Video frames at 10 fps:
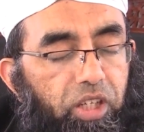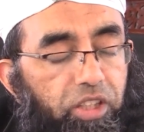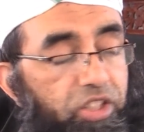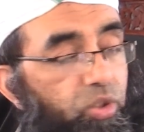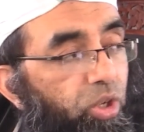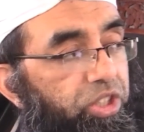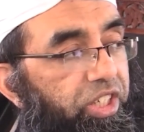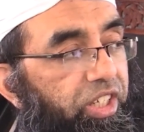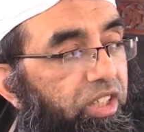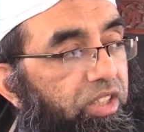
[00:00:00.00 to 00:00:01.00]
in the
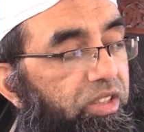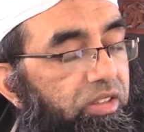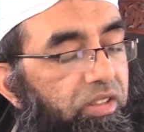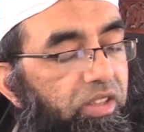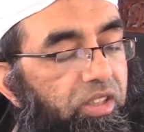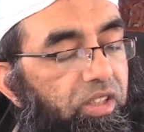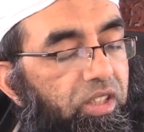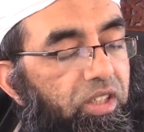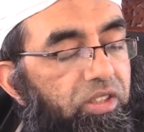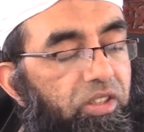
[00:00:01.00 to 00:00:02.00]
scorching heat.
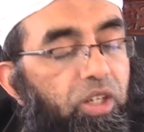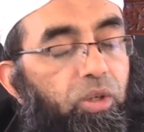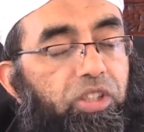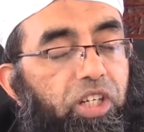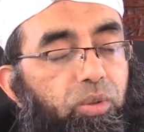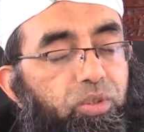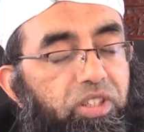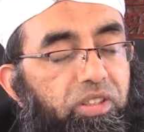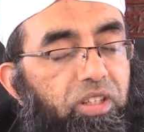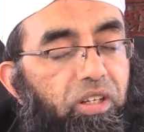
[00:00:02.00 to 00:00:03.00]
So he looked at
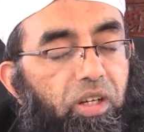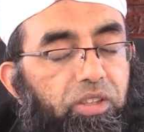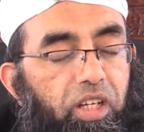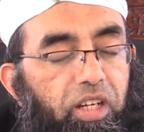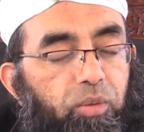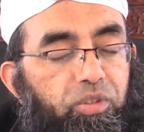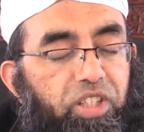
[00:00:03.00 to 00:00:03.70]
Hussein radiallahu ta'ala anhu and